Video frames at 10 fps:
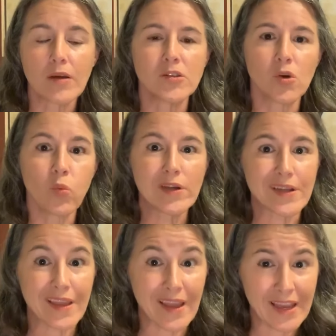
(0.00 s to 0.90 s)
So
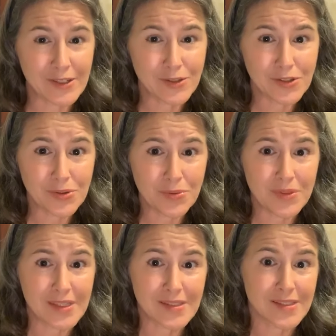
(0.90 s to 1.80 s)
what can you do
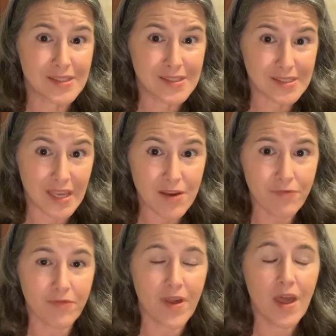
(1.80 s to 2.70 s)
that's
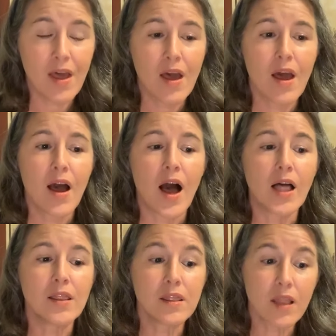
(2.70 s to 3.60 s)
safe?
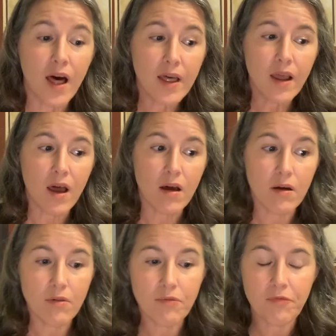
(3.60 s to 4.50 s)
A lot
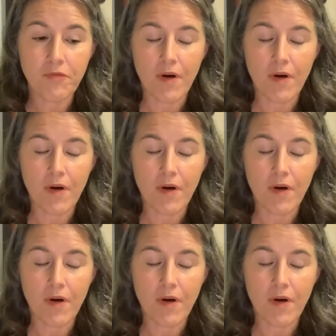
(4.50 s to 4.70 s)
of